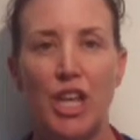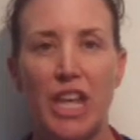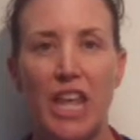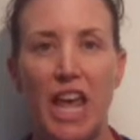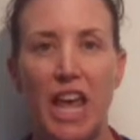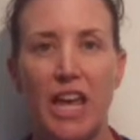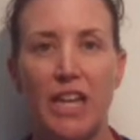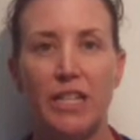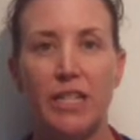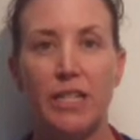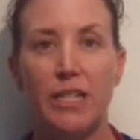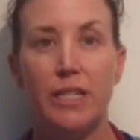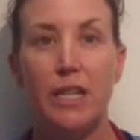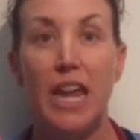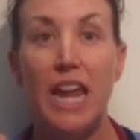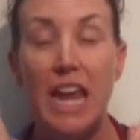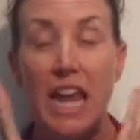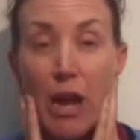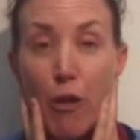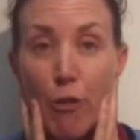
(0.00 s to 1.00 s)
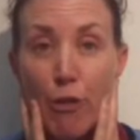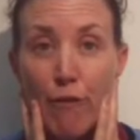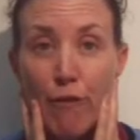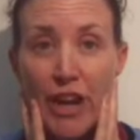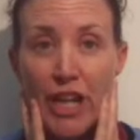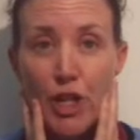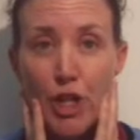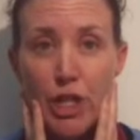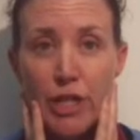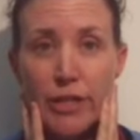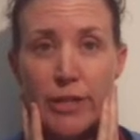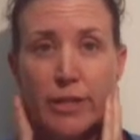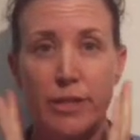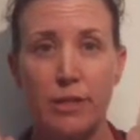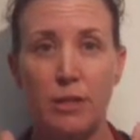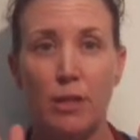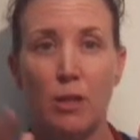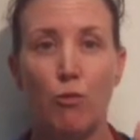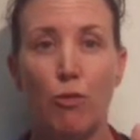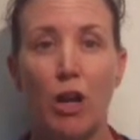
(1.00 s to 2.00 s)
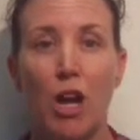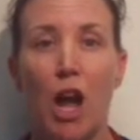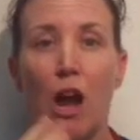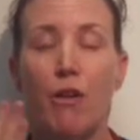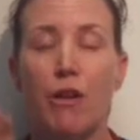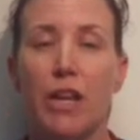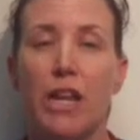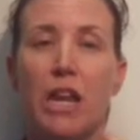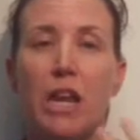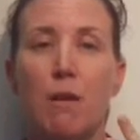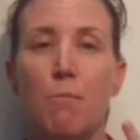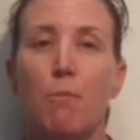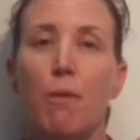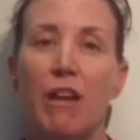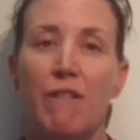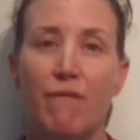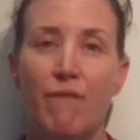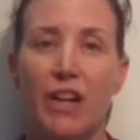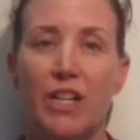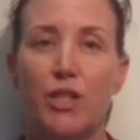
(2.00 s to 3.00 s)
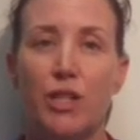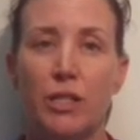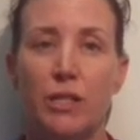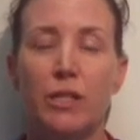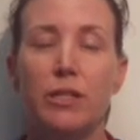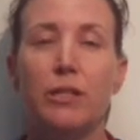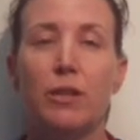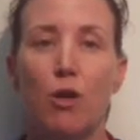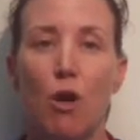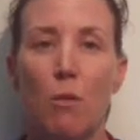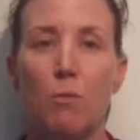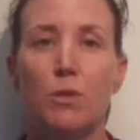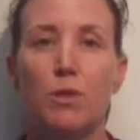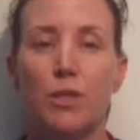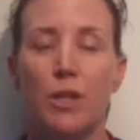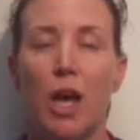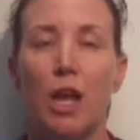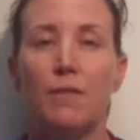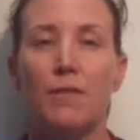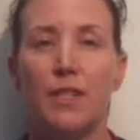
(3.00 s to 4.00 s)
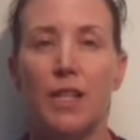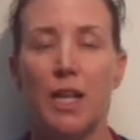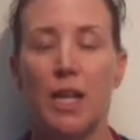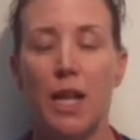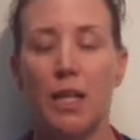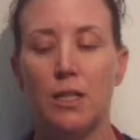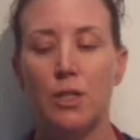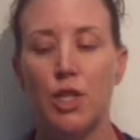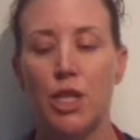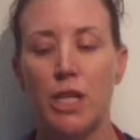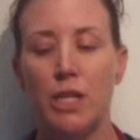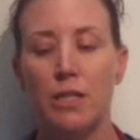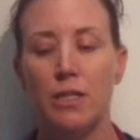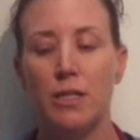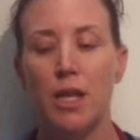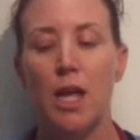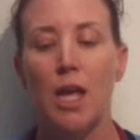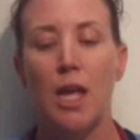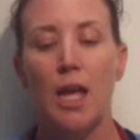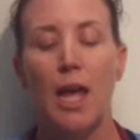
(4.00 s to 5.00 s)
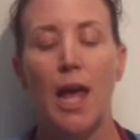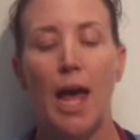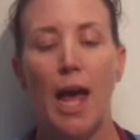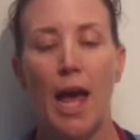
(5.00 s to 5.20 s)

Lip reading: You can get ear infections. Recurrent ear infections is a common sign of skin allergies.